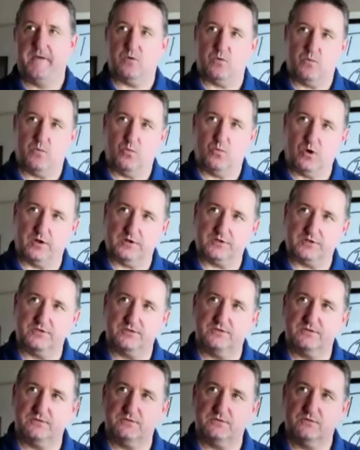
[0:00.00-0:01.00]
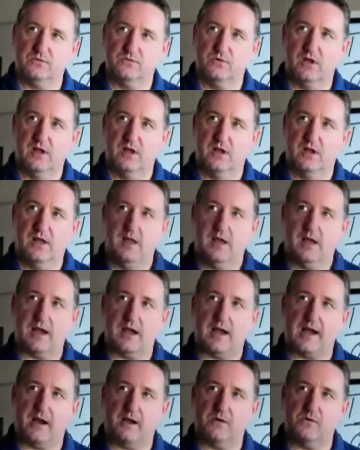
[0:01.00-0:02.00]
what to do,
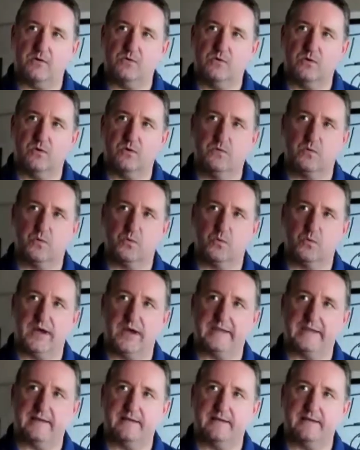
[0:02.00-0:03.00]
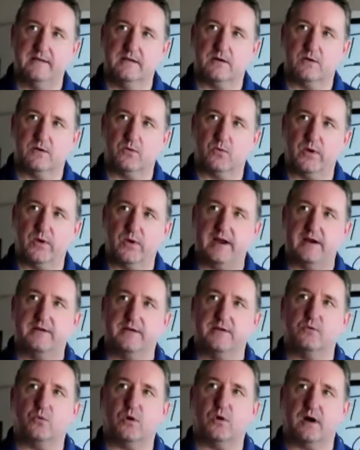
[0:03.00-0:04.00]
how, when, where,
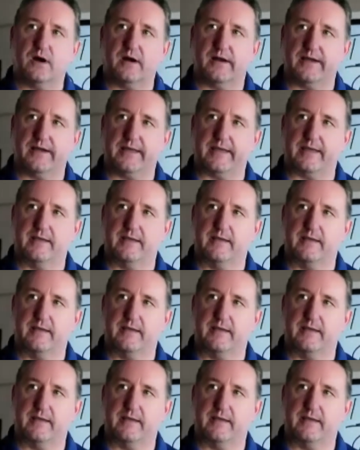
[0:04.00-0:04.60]
and why,